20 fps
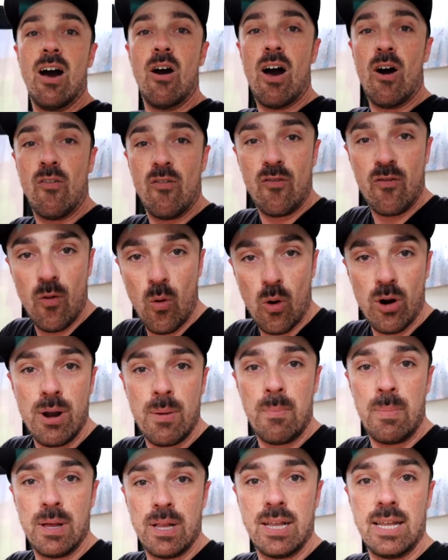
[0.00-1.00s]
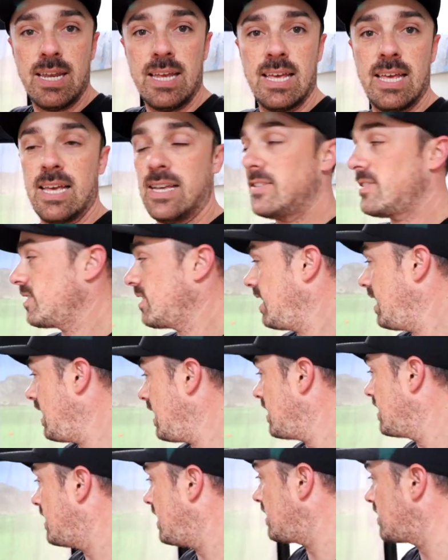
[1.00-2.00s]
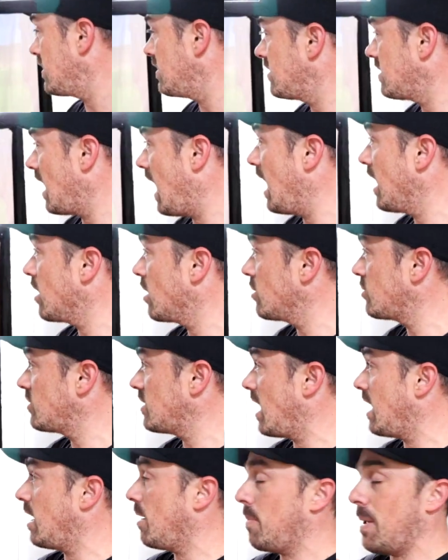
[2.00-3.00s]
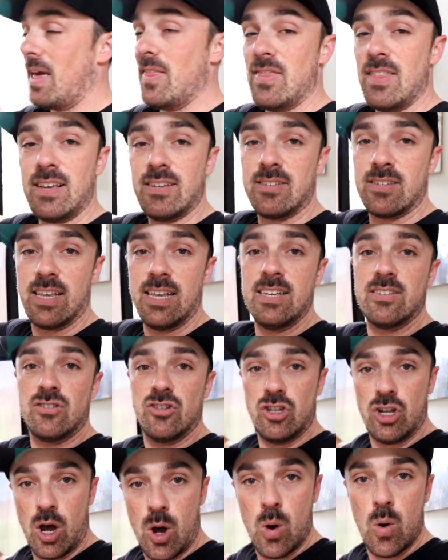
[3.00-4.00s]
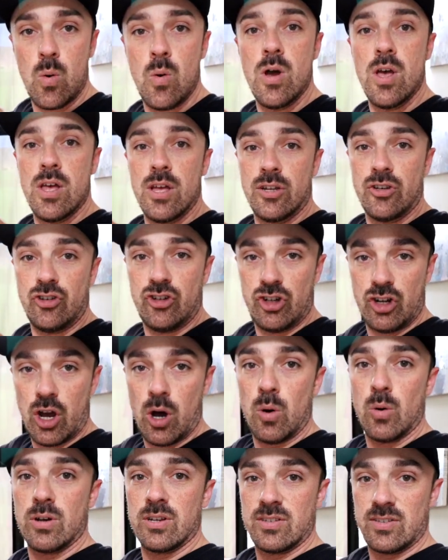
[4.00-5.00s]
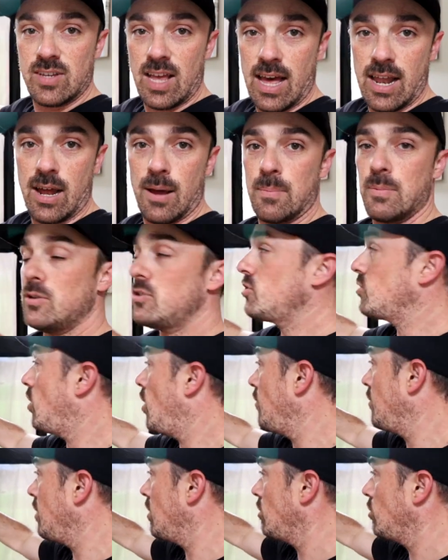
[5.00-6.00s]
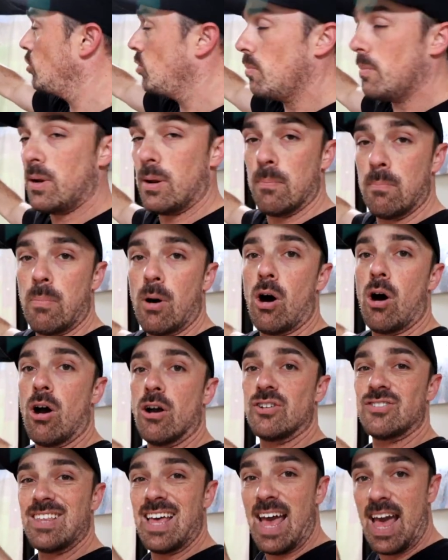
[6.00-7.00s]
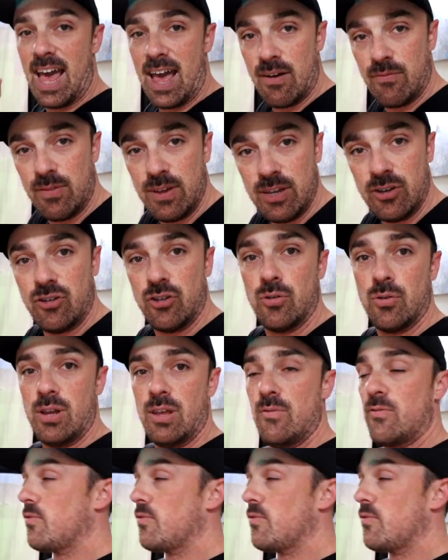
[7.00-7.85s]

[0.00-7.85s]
affordability is key. This entire setup, and this is no joke setup. You saw the aluminum bars, the heavy duty